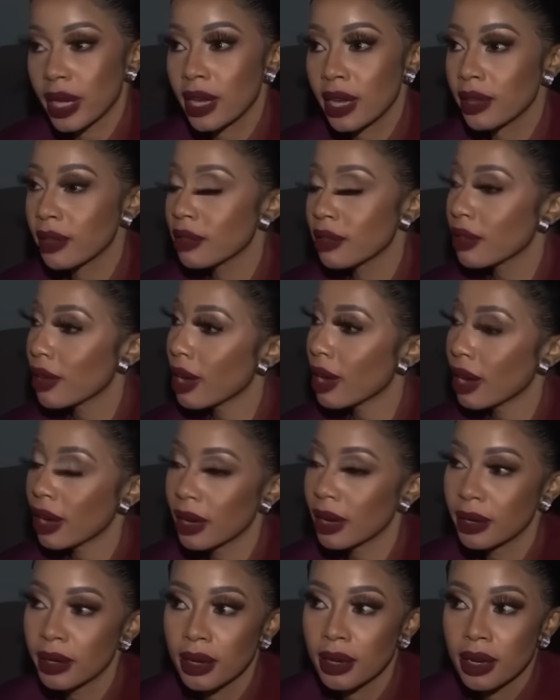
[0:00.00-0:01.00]
in
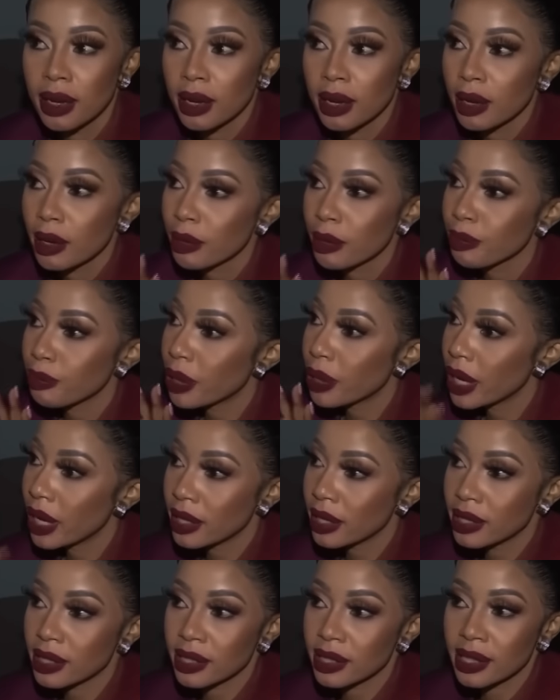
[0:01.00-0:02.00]
the
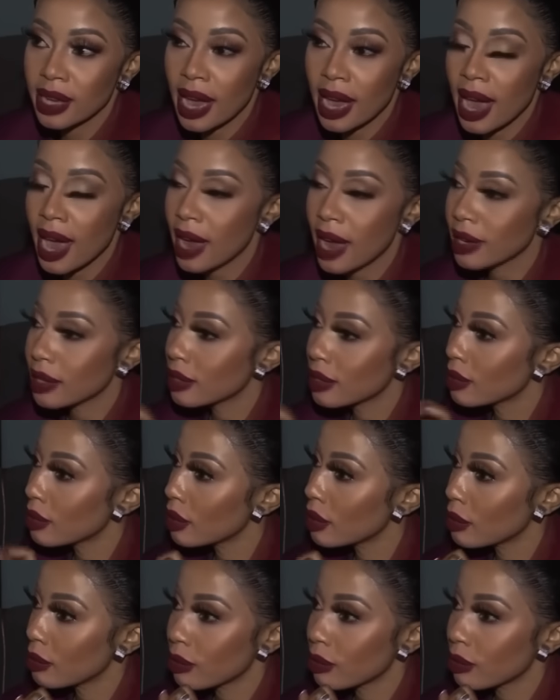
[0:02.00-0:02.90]
pits and